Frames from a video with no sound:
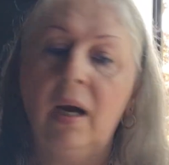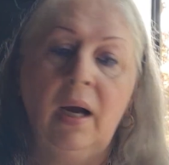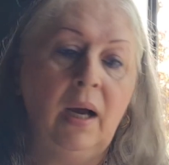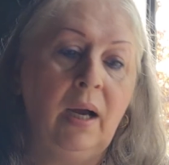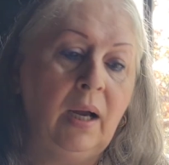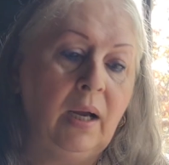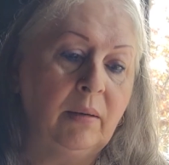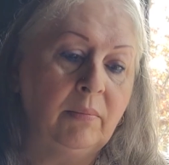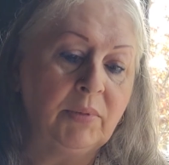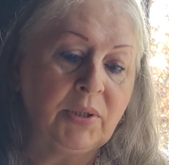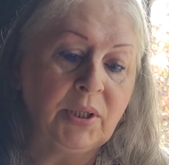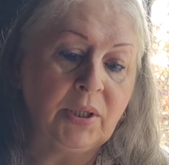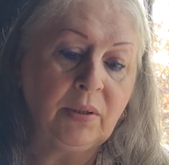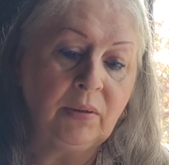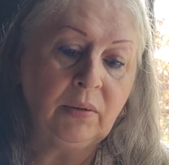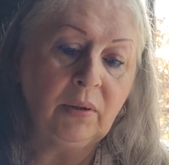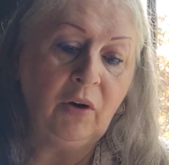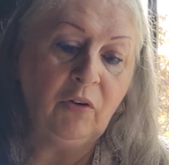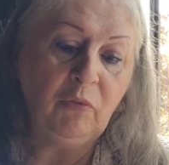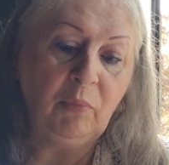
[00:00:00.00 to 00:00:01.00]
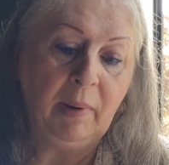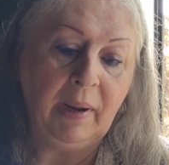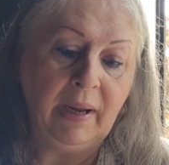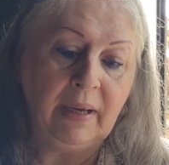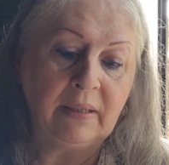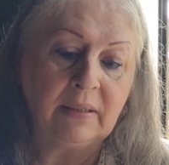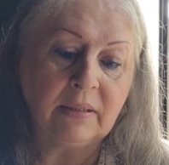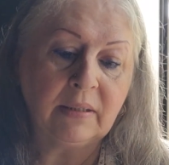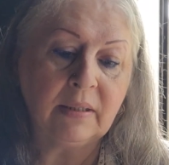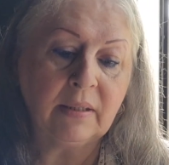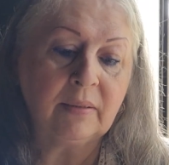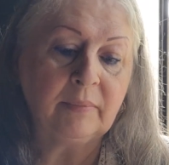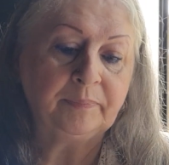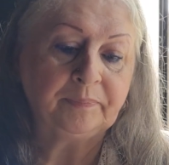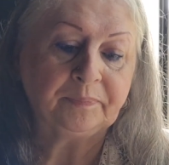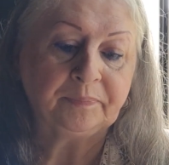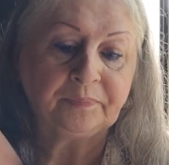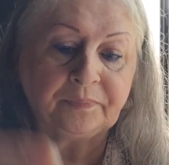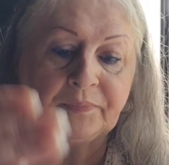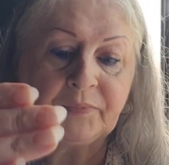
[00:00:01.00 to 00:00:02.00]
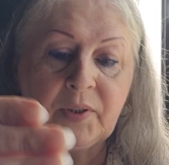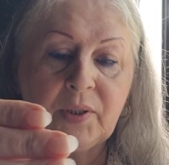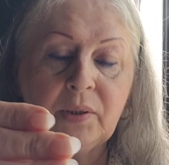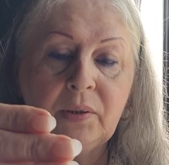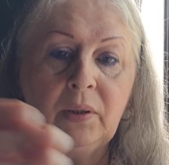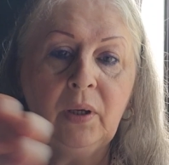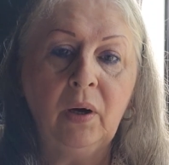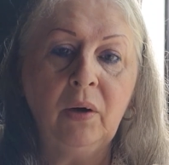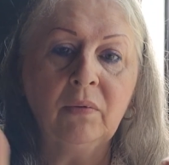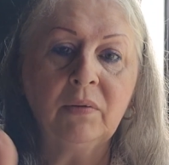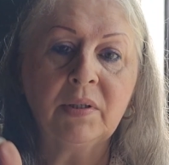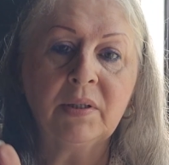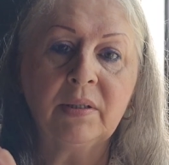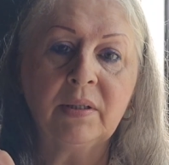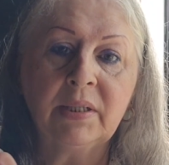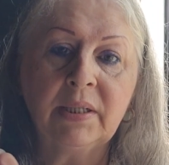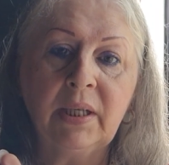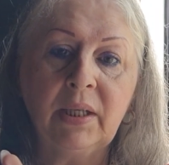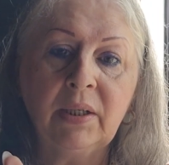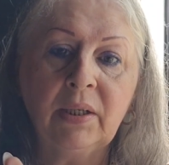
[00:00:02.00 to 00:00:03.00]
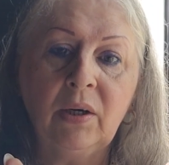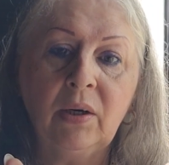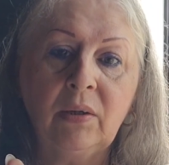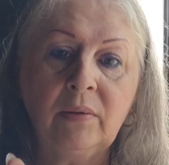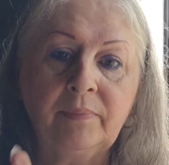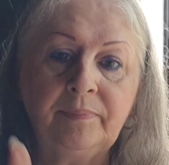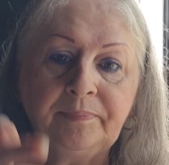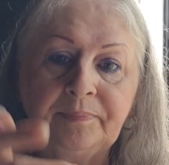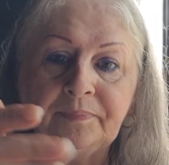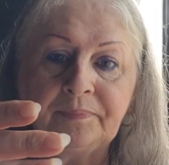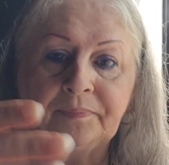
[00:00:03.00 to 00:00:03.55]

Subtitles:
2 loaf pans, 2 loaves, silicone,